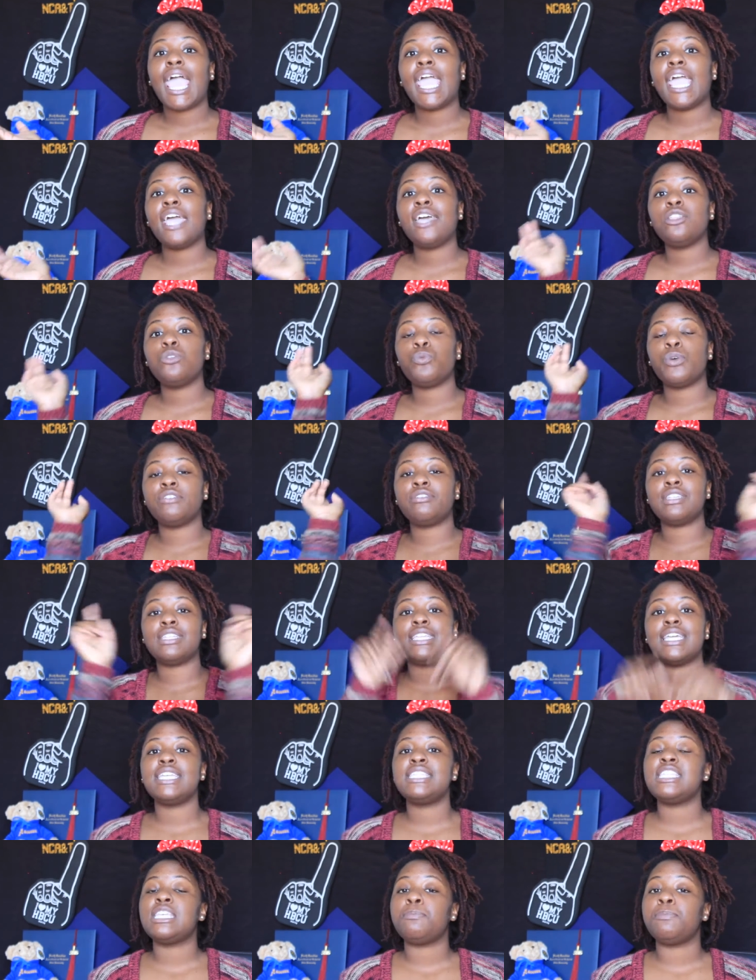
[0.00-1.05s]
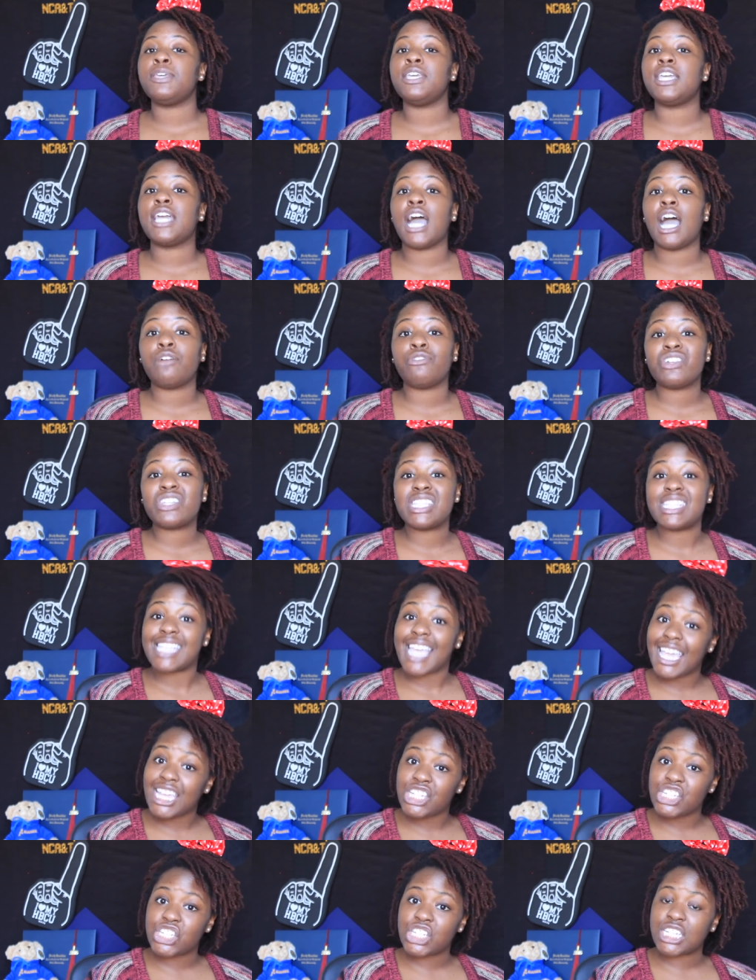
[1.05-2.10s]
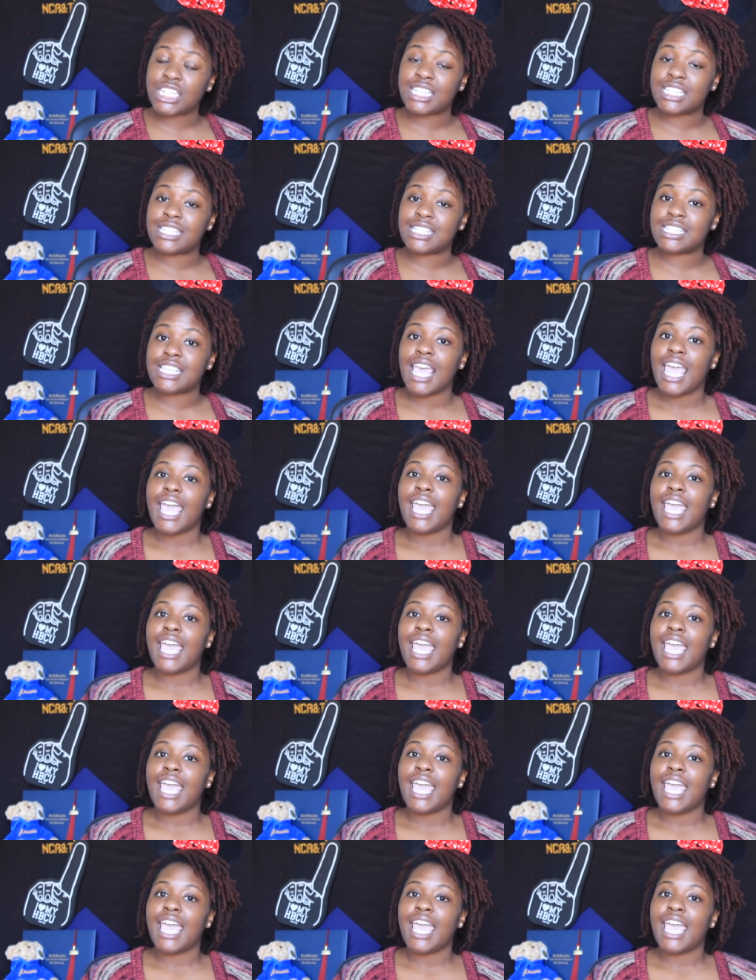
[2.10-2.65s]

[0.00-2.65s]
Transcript: and with the dcp conversations